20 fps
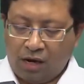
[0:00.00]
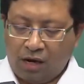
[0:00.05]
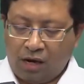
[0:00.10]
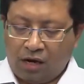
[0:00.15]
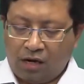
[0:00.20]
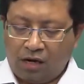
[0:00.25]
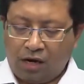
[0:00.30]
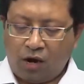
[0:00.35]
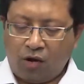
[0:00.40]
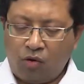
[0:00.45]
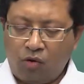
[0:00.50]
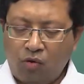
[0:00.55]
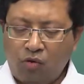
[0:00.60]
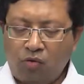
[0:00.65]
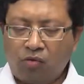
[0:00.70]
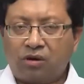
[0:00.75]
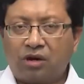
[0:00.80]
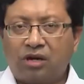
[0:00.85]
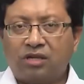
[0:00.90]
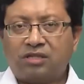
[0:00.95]

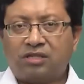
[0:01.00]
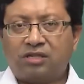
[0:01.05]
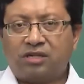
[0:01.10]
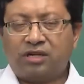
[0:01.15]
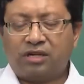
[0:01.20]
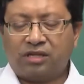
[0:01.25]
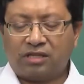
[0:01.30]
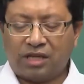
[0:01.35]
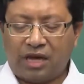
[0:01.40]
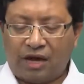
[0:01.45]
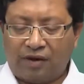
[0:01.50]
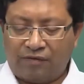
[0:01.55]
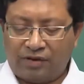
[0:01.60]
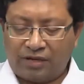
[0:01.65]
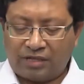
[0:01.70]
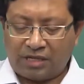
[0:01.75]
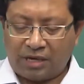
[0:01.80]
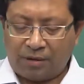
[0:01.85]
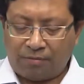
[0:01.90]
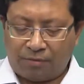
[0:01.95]
Now, considering the average
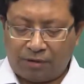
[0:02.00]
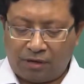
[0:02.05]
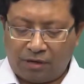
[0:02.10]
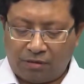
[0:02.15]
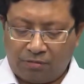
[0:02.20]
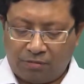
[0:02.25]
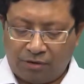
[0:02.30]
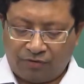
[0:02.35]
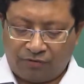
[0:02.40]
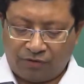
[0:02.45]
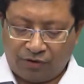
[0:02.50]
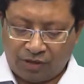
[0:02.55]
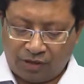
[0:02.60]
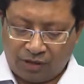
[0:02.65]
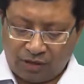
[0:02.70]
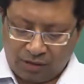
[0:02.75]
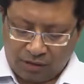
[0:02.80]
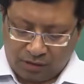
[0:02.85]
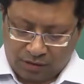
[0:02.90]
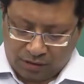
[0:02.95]
sample number
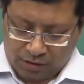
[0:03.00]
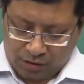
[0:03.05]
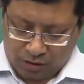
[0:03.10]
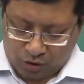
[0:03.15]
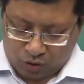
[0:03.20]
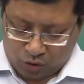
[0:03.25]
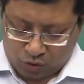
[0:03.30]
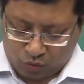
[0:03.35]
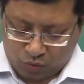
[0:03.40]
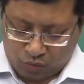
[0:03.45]
further, so